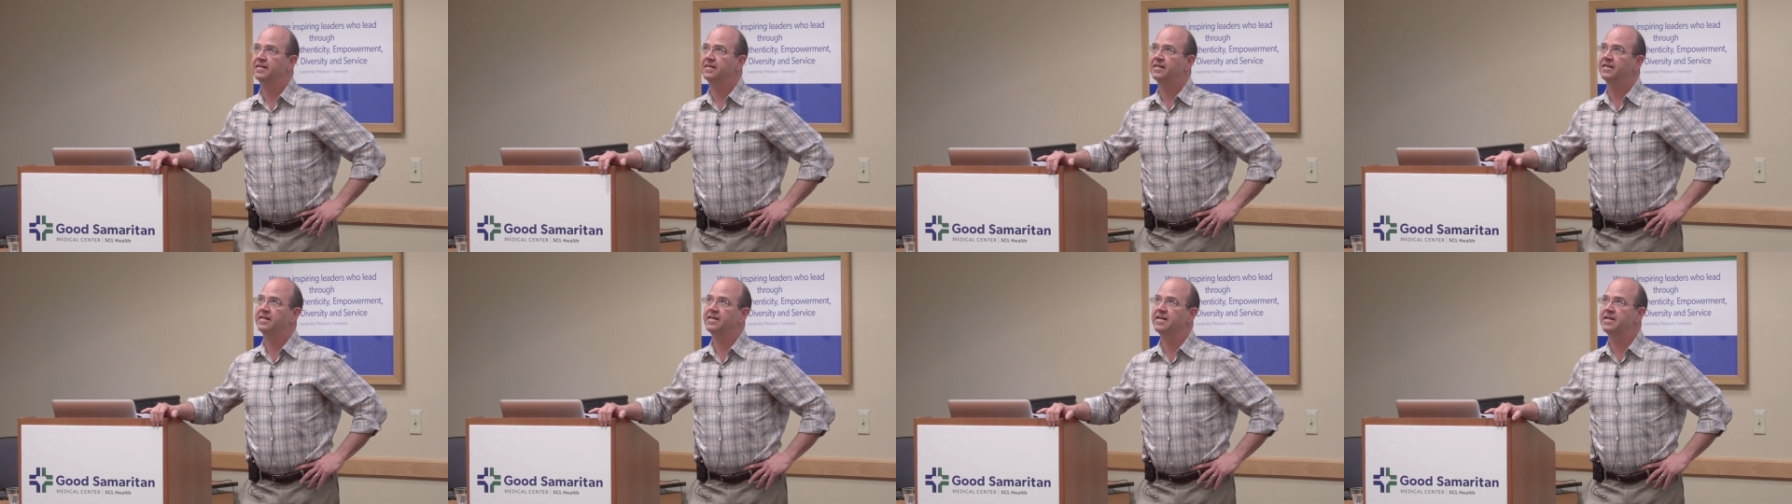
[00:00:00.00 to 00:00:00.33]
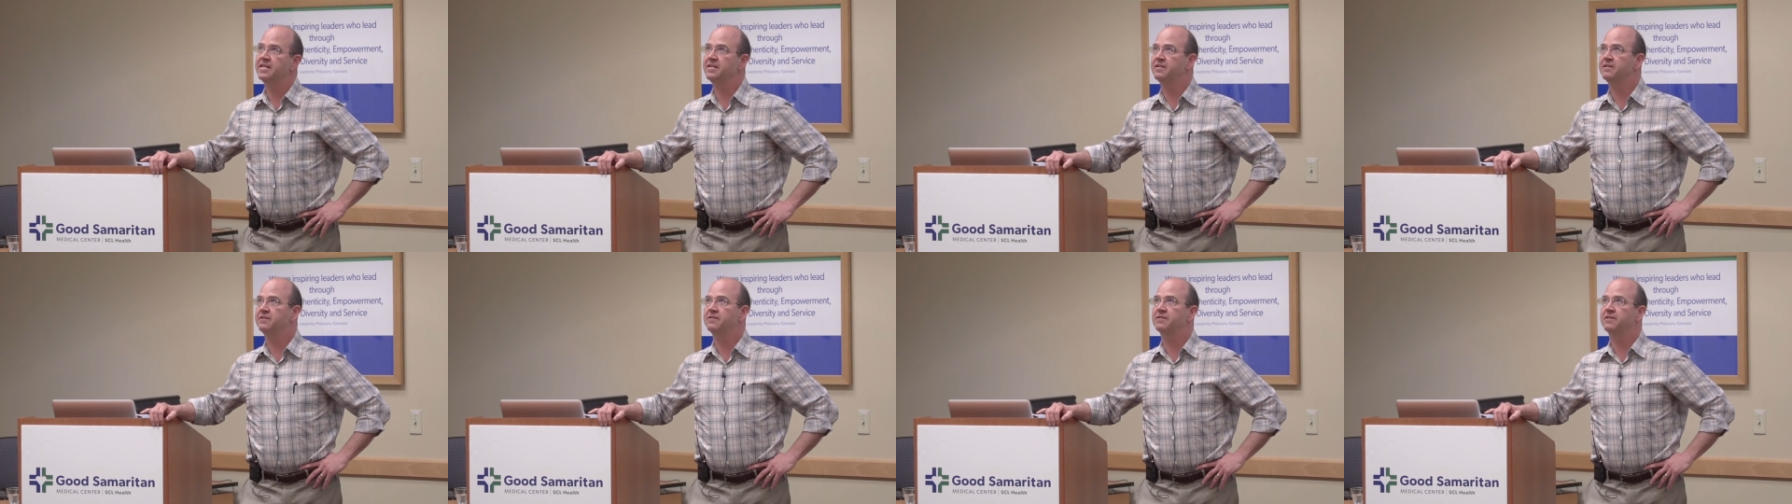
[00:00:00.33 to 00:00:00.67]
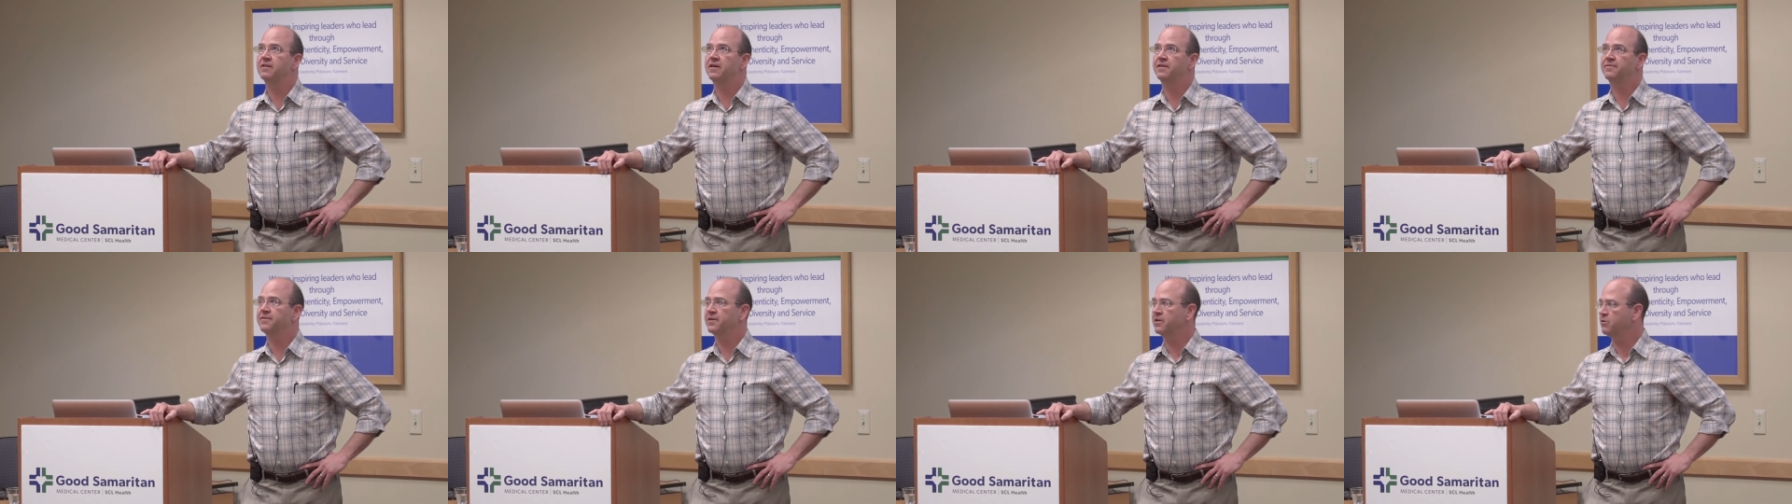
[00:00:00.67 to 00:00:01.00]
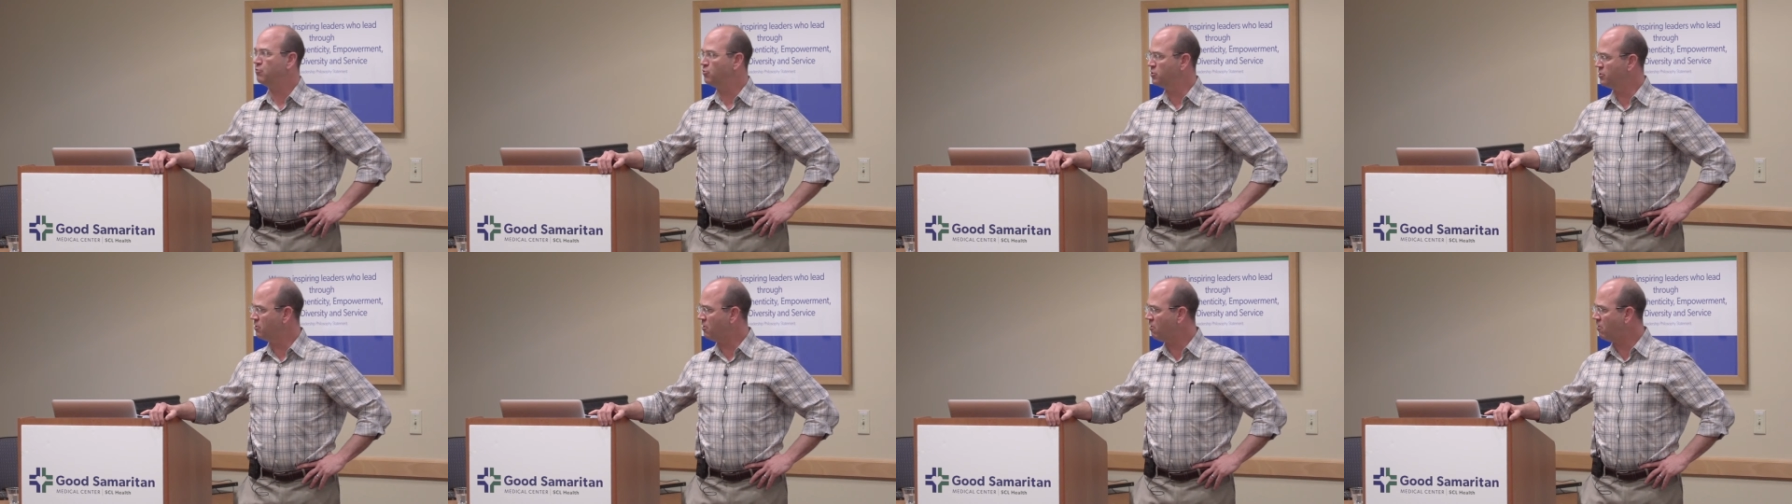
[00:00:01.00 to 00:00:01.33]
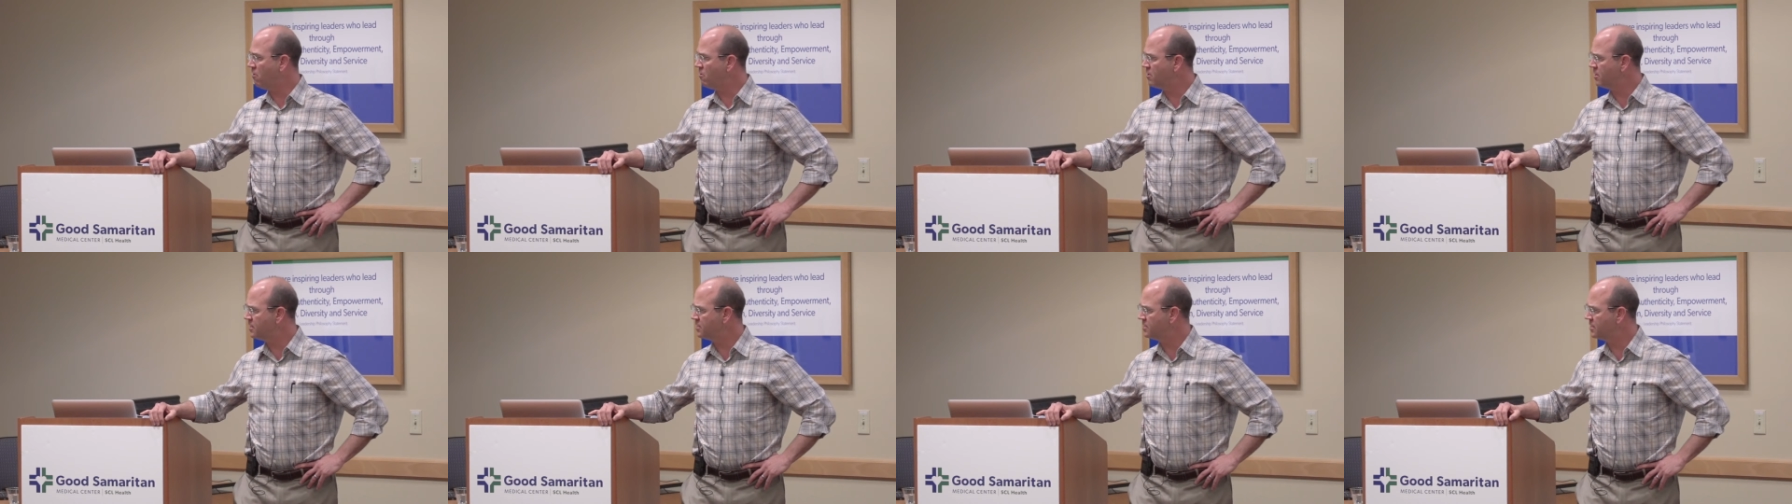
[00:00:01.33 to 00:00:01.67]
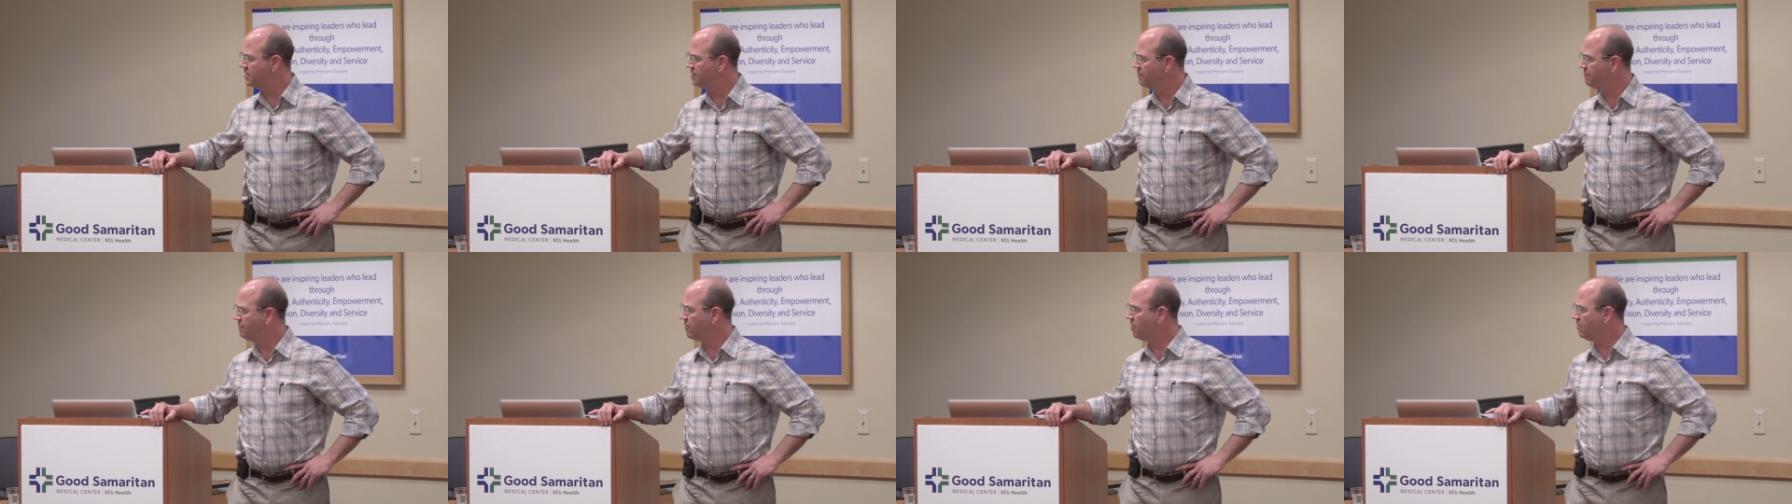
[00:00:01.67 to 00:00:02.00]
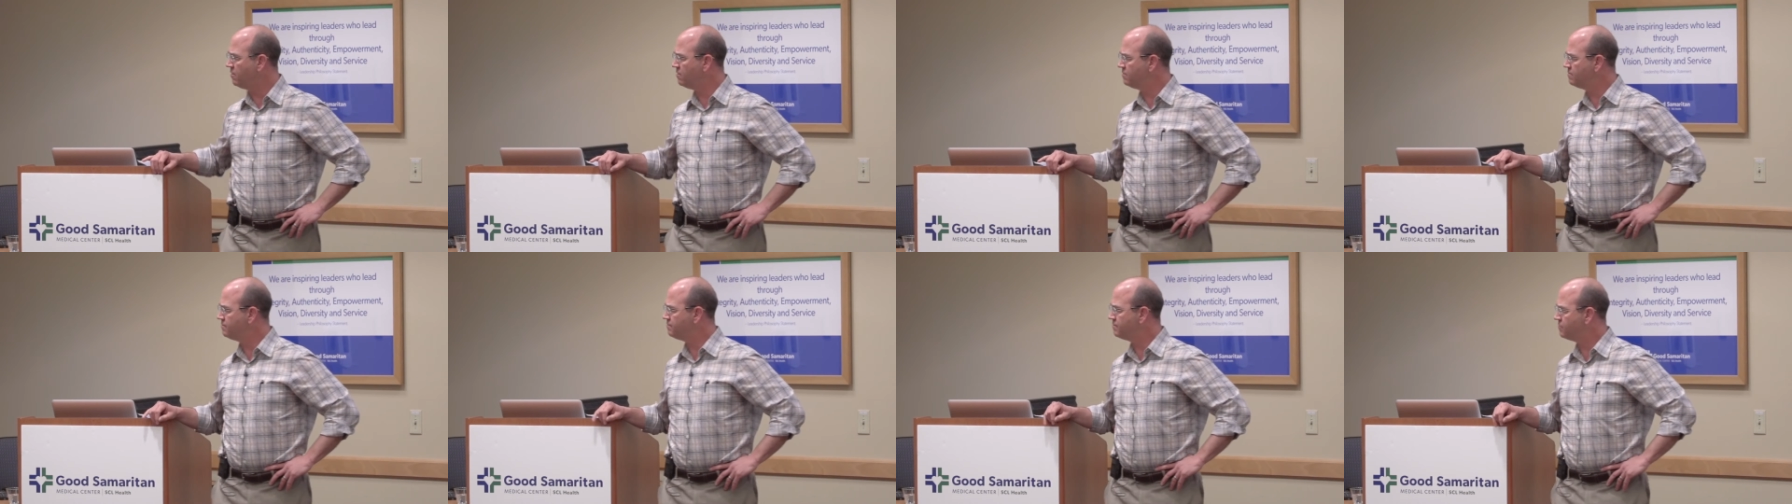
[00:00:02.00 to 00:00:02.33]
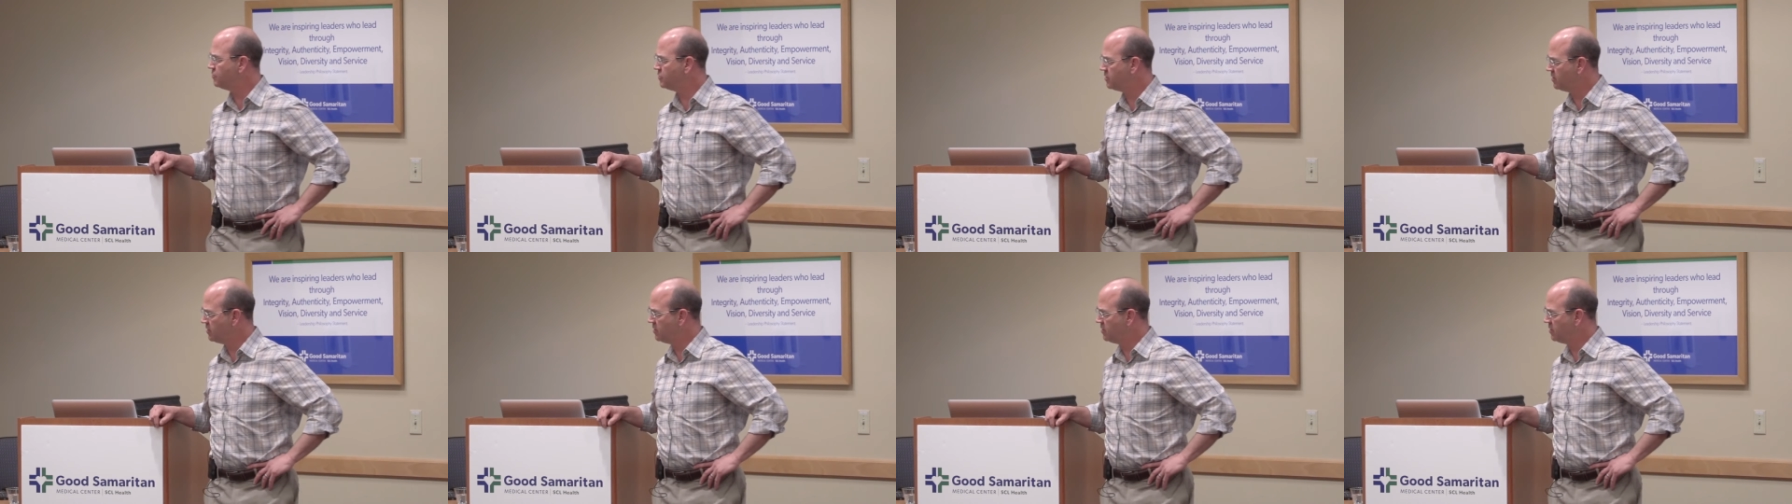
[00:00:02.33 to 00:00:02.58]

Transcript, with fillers: uh, in, I think it was August in the fall.